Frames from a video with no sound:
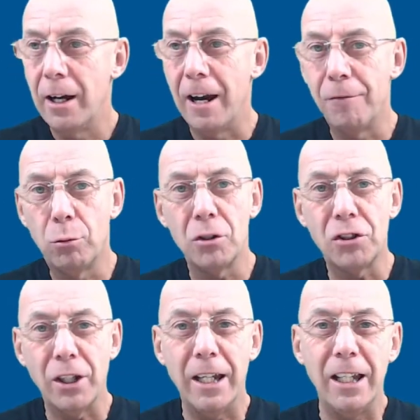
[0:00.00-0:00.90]
Everyone's
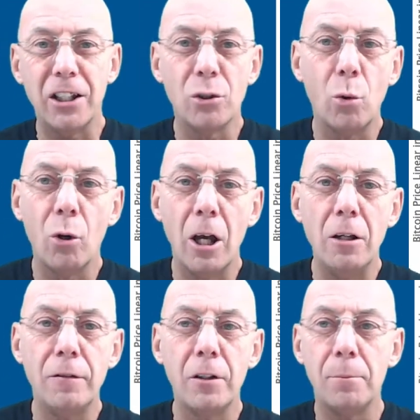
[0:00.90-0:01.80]
saying it's all
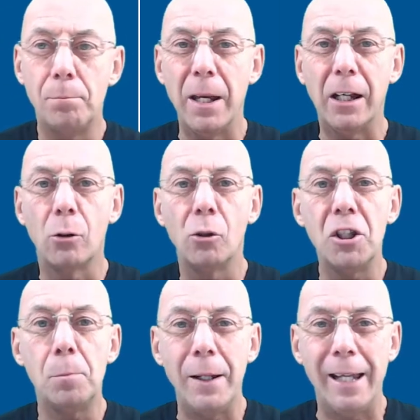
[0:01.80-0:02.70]
over,
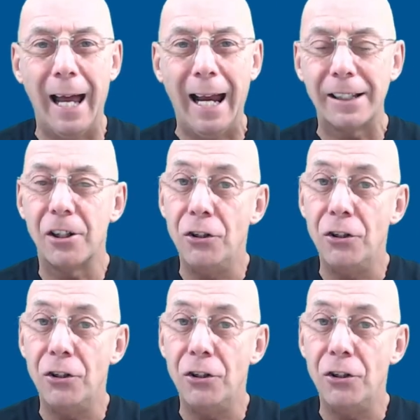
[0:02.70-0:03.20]
Bitcoin's been hacked.